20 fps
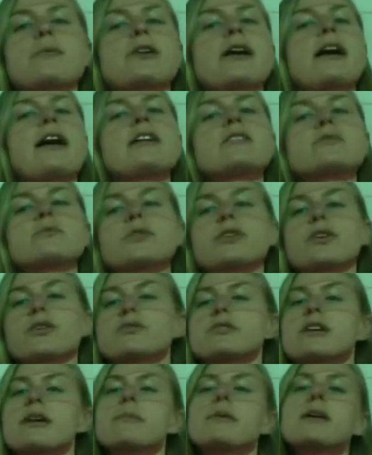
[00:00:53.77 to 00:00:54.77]
or as one
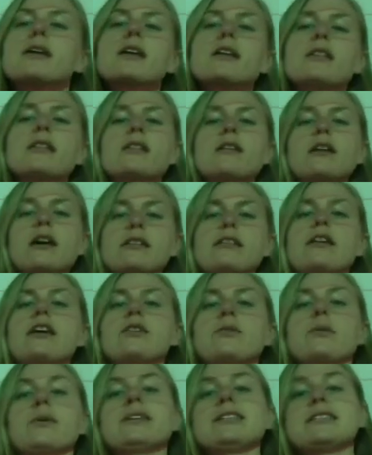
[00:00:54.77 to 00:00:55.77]
goes up, the
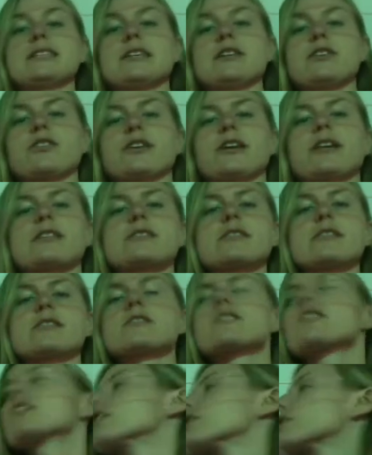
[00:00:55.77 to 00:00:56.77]
other one decreases.